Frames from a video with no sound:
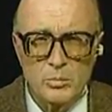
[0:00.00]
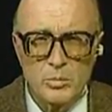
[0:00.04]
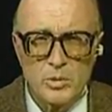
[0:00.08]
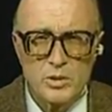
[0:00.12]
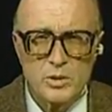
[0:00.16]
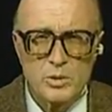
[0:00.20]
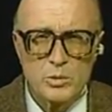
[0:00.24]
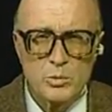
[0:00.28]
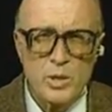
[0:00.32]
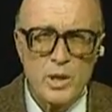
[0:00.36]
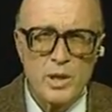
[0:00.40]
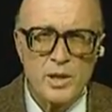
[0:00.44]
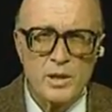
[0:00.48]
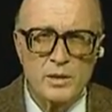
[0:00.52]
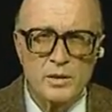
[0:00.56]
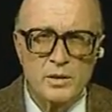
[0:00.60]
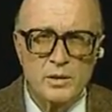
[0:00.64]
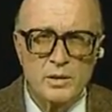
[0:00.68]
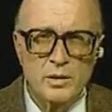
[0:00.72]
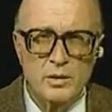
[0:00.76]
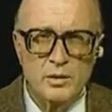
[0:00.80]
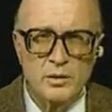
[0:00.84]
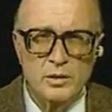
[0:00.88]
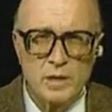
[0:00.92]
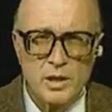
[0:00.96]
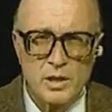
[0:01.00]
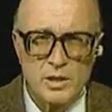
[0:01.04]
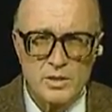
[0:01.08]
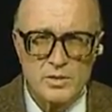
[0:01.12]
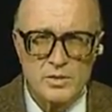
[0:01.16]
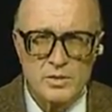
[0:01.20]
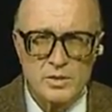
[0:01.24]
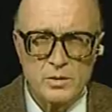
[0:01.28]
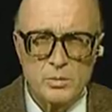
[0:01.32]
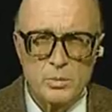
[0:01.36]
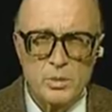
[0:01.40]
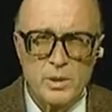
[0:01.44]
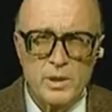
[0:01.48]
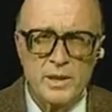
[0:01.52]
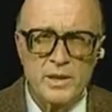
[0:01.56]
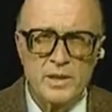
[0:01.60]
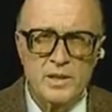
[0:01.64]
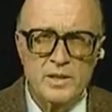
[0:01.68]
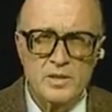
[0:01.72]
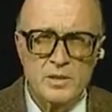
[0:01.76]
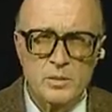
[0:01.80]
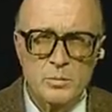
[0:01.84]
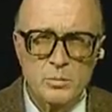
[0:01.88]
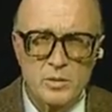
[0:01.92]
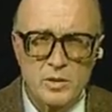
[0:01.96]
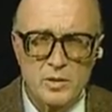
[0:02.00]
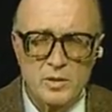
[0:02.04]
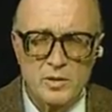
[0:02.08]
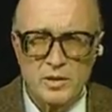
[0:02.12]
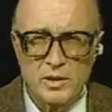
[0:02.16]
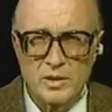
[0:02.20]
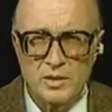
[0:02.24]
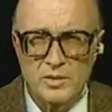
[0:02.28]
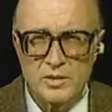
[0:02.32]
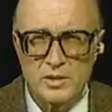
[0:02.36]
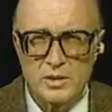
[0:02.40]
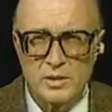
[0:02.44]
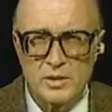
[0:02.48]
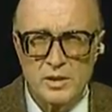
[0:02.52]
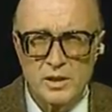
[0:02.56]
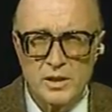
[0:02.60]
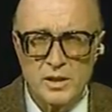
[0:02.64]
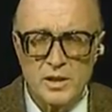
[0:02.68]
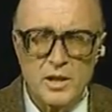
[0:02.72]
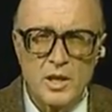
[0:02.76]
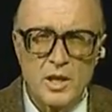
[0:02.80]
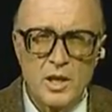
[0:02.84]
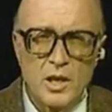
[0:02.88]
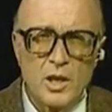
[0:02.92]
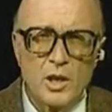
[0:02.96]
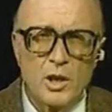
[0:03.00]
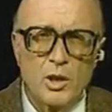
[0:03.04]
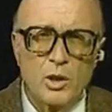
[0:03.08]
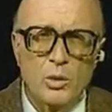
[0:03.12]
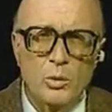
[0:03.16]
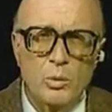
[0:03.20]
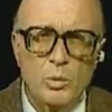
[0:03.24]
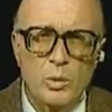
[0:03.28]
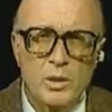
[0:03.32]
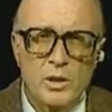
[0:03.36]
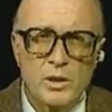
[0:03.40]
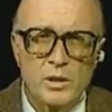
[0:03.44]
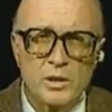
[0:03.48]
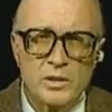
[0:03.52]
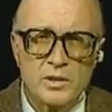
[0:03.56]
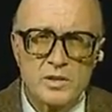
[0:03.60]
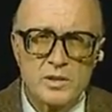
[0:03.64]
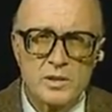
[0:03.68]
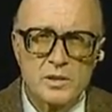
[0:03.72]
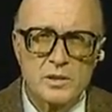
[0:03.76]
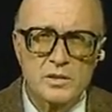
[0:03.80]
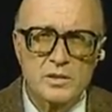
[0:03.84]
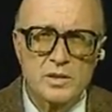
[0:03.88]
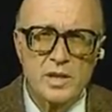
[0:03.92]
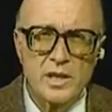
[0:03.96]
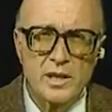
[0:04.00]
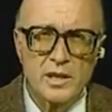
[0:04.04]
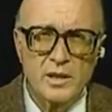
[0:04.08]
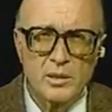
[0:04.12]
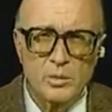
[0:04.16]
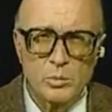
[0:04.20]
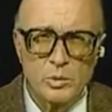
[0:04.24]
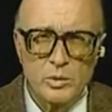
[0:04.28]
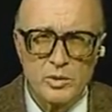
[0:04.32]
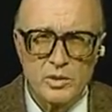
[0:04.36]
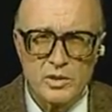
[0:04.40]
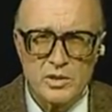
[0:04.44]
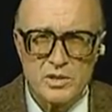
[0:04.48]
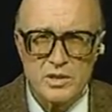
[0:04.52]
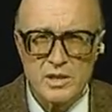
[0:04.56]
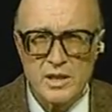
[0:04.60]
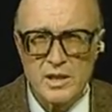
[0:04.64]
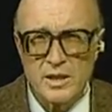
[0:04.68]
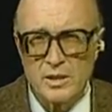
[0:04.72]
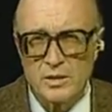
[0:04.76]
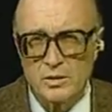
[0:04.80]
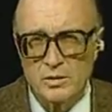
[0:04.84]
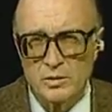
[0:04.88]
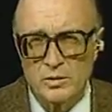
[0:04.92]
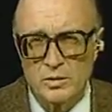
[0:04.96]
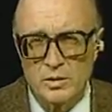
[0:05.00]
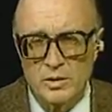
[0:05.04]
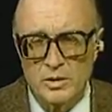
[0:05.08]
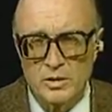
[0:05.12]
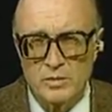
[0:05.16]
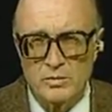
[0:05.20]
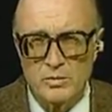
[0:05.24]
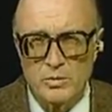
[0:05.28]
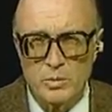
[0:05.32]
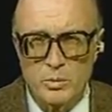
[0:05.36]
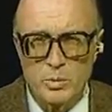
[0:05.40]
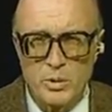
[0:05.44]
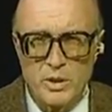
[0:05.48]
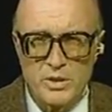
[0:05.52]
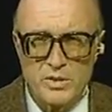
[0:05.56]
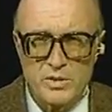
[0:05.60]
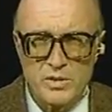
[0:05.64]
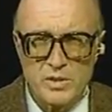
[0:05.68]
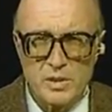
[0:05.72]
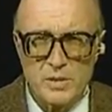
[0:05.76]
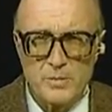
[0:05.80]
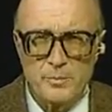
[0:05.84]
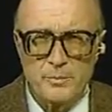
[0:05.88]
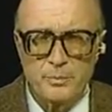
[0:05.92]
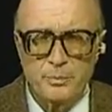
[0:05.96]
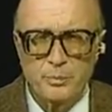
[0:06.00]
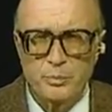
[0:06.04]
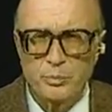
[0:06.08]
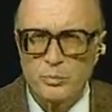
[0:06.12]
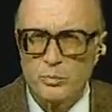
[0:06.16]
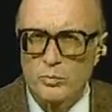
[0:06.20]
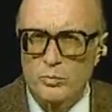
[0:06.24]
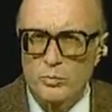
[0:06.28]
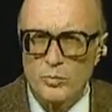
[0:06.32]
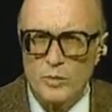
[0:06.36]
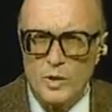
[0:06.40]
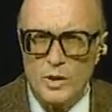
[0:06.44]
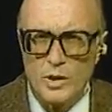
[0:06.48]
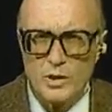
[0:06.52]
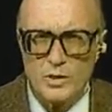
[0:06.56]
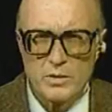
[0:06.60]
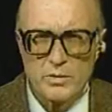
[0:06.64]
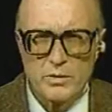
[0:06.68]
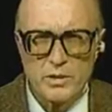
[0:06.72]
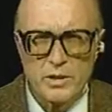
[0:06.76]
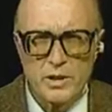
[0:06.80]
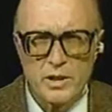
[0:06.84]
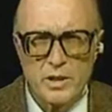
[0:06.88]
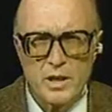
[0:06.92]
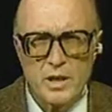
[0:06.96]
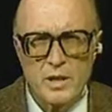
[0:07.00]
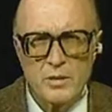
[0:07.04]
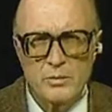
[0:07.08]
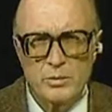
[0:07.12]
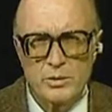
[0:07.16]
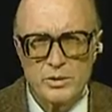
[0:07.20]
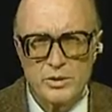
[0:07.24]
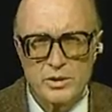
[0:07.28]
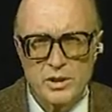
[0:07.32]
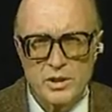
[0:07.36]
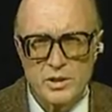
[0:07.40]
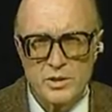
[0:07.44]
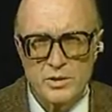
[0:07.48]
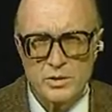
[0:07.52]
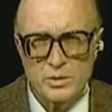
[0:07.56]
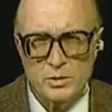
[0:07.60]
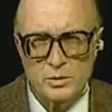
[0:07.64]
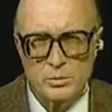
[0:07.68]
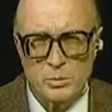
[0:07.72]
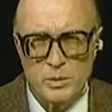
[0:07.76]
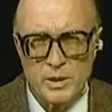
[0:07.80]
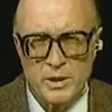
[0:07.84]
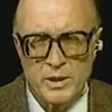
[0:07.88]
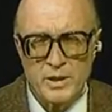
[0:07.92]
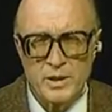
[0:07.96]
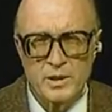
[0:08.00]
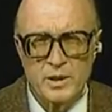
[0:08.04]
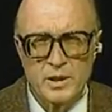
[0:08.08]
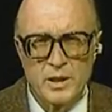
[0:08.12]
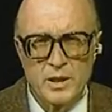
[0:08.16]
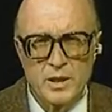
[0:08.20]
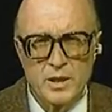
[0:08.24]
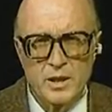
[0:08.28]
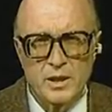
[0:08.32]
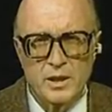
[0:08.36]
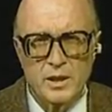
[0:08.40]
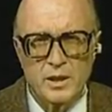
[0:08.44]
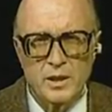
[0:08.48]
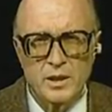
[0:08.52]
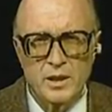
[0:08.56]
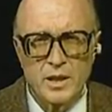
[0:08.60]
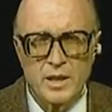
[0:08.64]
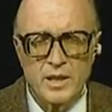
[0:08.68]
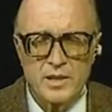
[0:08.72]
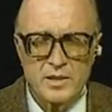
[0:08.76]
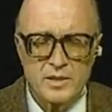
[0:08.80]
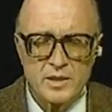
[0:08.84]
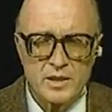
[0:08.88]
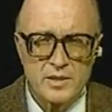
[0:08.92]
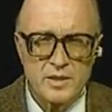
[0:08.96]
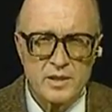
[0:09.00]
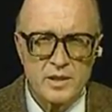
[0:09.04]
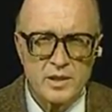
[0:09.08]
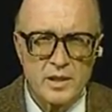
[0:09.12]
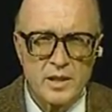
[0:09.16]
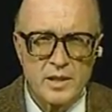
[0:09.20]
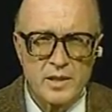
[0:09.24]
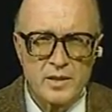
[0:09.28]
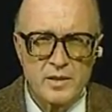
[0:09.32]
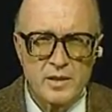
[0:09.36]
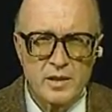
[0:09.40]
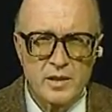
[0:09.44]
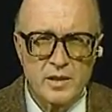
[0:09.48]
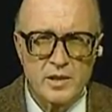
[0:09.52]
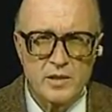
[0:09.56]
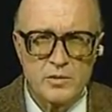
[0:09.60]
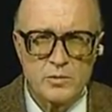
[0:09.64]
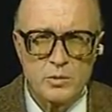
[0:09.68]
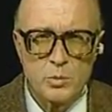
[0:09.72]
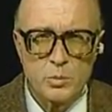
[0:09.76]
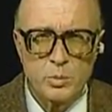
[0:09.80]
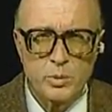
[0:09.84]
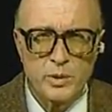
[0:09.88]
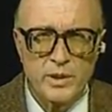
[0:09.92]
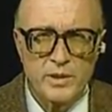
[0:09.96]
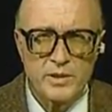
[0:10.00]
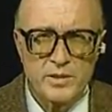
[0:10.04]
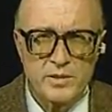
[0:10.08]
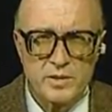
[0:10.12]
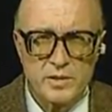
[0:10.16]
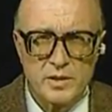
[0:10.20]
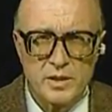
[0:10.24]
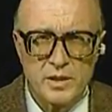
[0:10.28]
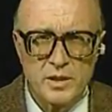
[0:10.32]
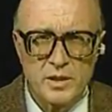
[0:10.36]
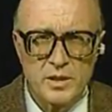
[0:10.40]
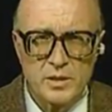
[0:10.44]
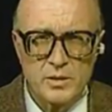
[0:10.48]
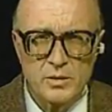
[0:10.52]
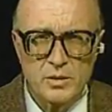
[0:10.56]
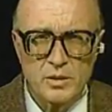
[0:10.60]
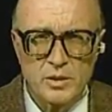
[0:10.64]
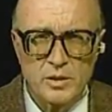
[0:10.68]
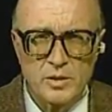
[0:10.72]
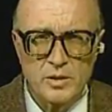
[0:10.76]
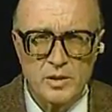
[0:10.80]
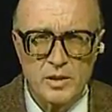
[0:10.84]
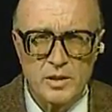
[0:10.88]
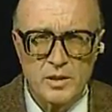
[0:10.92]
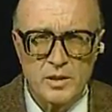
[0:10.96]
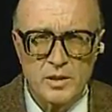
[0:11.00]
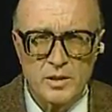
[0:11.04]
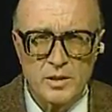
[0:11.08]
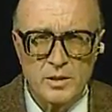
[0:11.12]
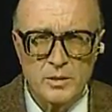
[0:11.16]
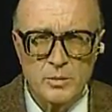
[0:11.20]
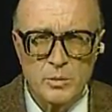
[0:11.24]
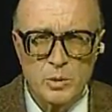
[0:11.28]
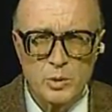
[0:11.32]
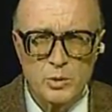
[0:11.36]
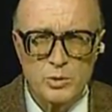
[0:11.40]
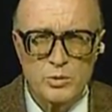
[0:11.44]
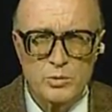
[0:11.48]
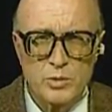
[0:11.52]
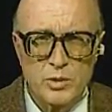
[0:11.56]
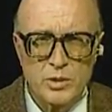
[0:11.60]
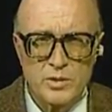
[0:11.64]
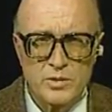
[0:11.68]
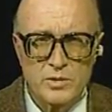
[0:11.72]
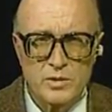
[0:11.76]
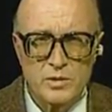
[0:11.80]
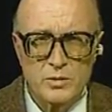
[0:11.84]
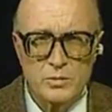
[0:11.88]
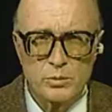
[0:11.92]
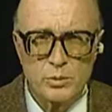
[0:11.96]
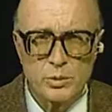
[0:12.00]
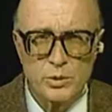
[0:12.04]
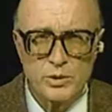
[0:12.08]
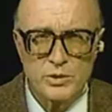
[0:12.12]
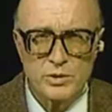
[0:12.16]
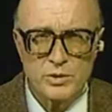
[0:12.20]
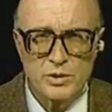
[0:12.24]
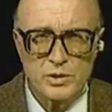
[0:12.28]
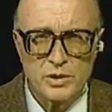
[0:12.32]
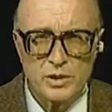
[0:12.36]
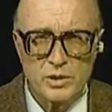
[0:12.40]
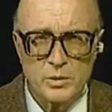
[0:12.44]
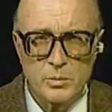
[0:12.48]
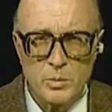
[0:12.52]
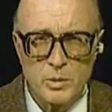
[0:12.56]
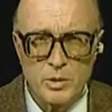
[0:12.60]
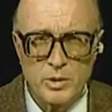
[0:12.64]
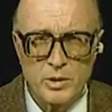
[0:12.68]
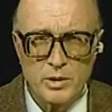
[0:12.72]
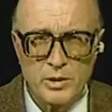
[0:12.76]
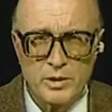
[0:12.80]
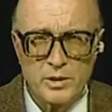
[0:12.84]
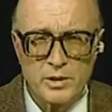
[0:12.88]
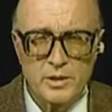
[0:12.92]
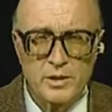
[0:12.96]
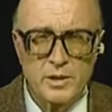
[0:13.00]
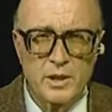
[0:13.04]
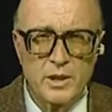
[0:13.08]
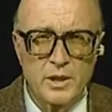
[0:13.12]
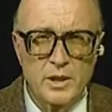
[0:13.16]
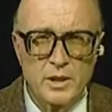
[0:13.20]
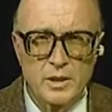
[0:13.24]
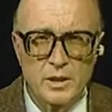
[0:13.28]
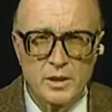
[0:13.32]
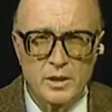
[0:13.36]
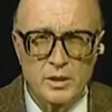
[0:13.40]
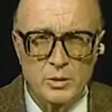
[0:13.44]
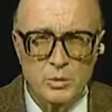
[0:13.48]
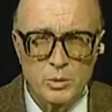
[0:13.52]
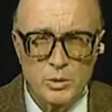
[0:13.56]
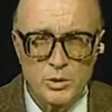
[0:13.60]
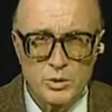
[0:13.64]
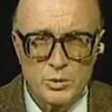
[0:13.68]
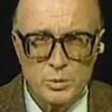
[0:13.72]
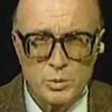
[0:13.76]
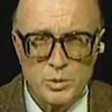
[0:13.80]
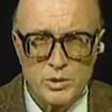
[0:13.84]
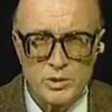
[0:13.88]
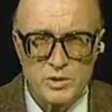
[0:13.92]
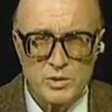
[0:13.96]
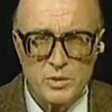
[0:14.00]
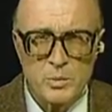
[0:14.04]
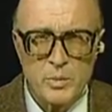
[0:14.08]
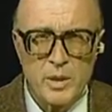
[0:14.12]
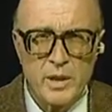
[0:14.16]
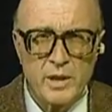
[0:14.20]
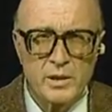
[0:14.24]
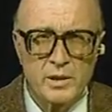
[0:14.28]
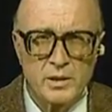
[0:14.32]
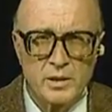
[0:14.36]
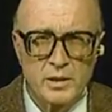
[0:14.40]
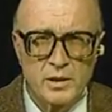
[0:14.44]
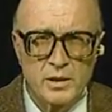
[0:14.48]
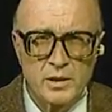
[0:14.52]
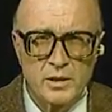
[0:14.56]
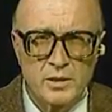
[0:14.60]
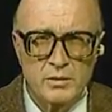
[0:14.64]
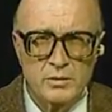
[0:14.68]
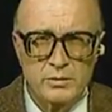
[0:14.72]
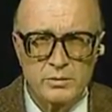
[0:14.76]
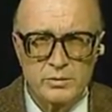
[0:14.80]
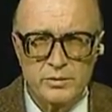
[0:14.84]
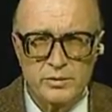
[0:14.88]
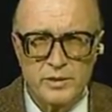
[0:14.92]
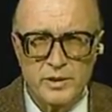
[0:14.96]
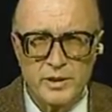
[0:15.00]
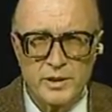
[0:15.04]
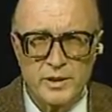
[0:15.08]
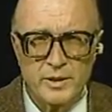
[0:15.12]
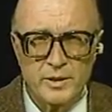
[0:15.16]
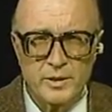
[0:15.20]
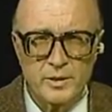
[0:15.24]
Mr. Reagan lost it by some of the things he did. We are still taken with the sound of the president. He's a very conversational man, and as I said, I think he's replaced the most trusted voice in America, which was the mantle of